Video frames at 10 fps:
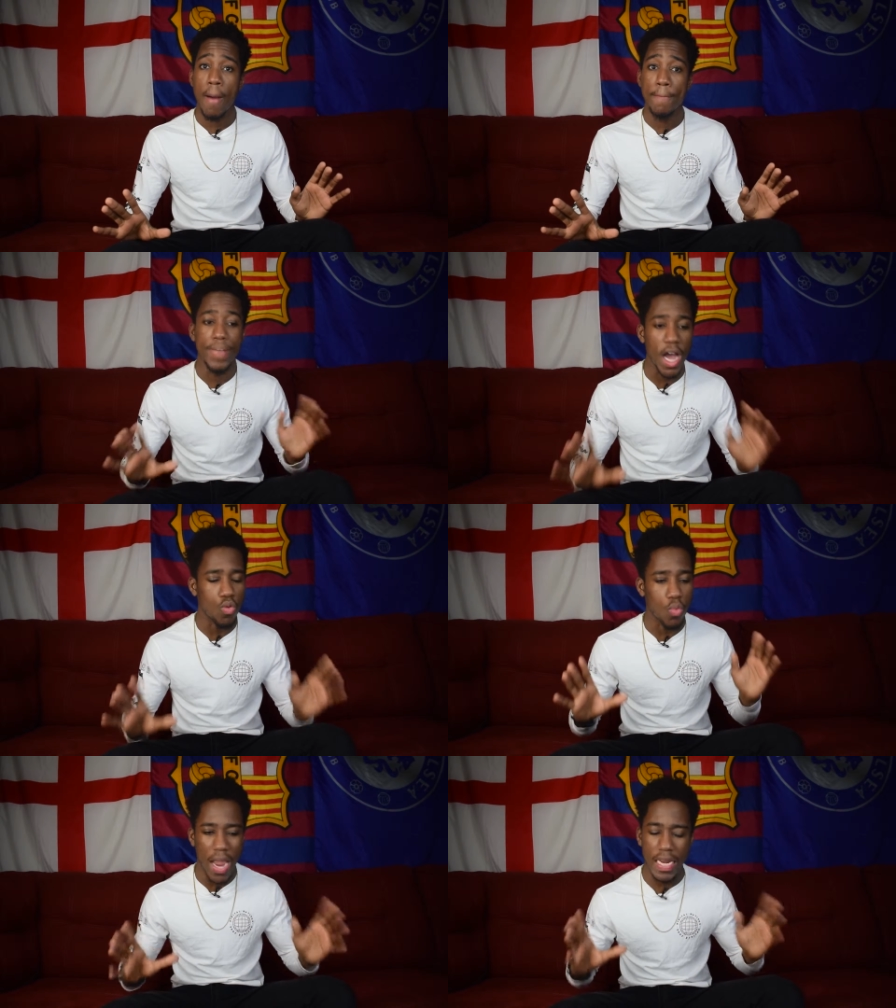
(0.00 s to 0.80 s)

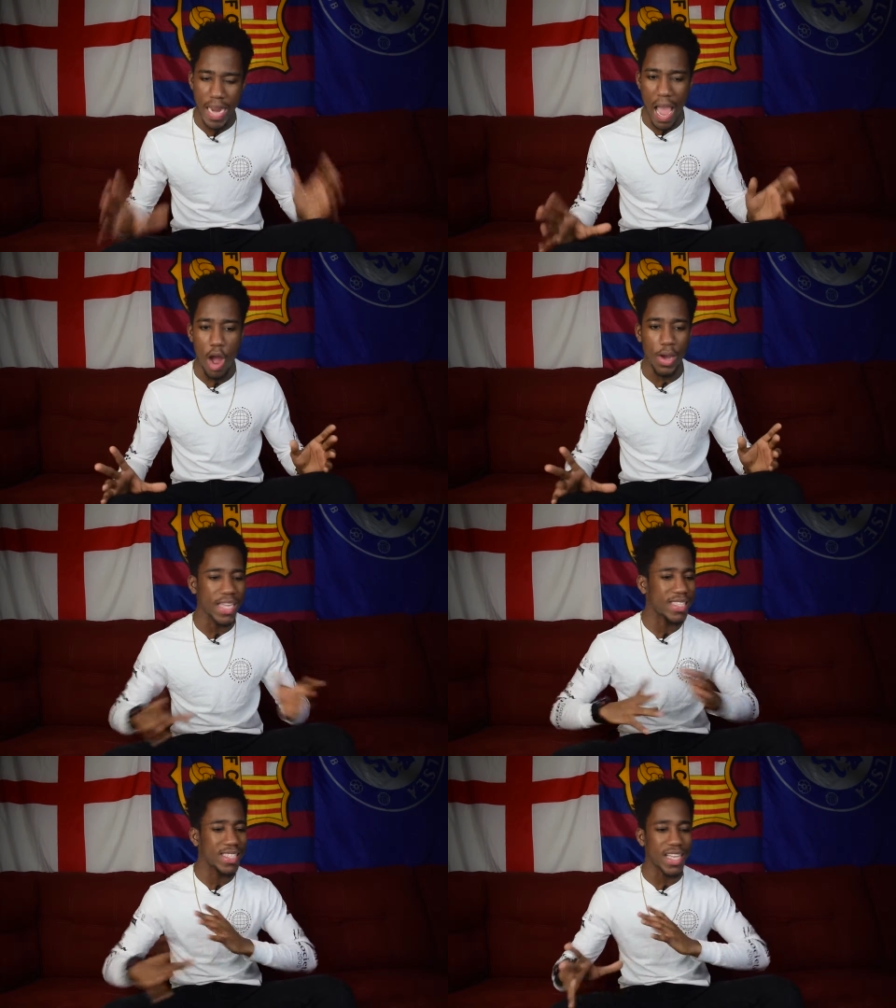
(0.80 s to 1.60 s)
But right now,
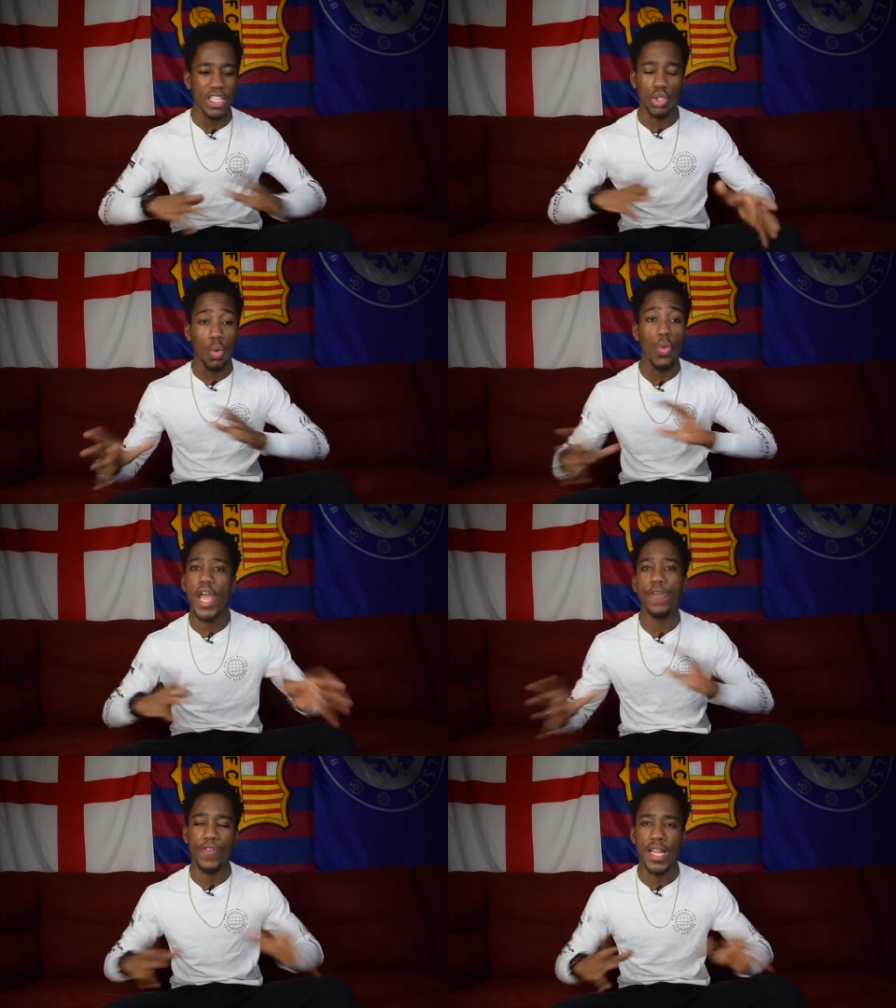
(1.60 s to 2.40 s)
it's it's
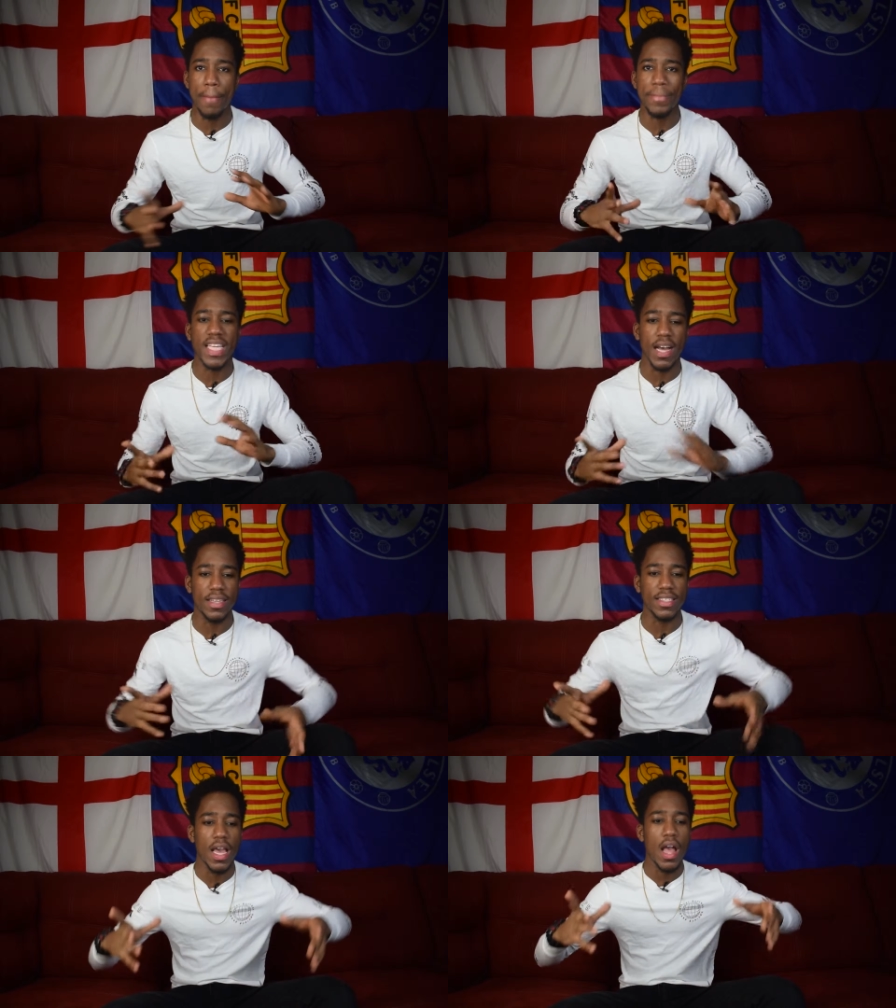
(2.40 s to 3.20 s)
weird for them
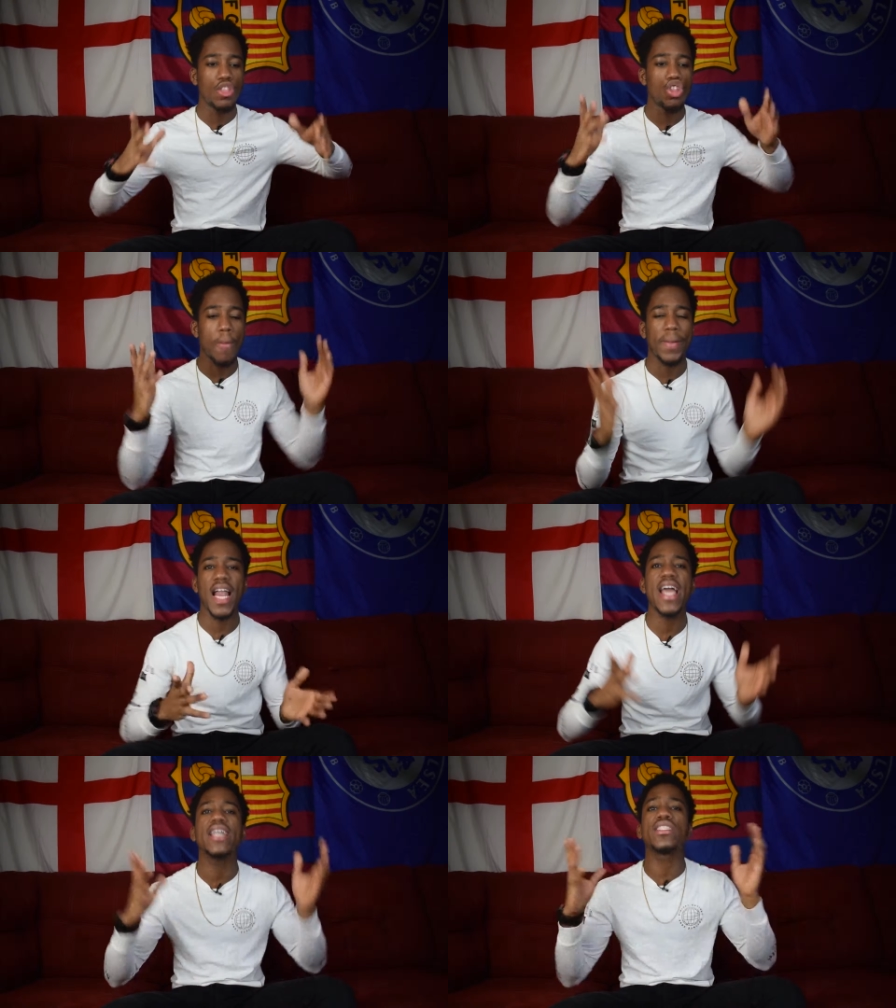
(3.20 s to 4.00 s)
because they're
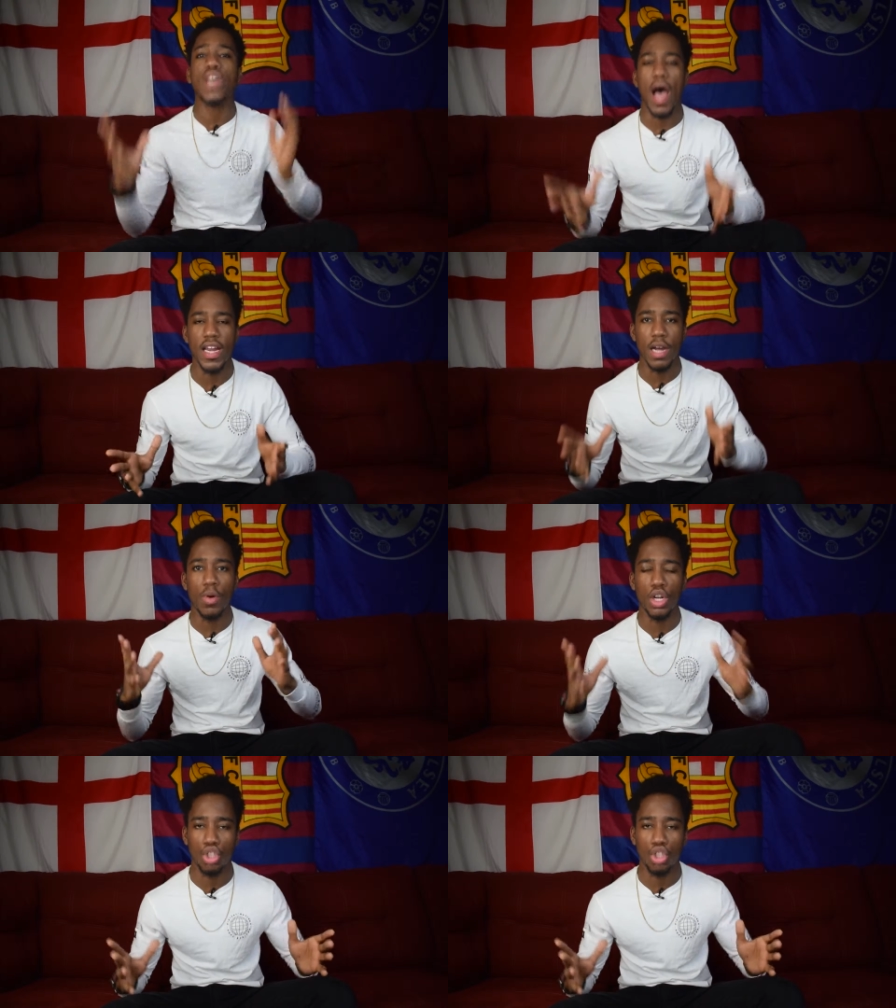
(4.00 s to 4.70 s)
playing Tottenham on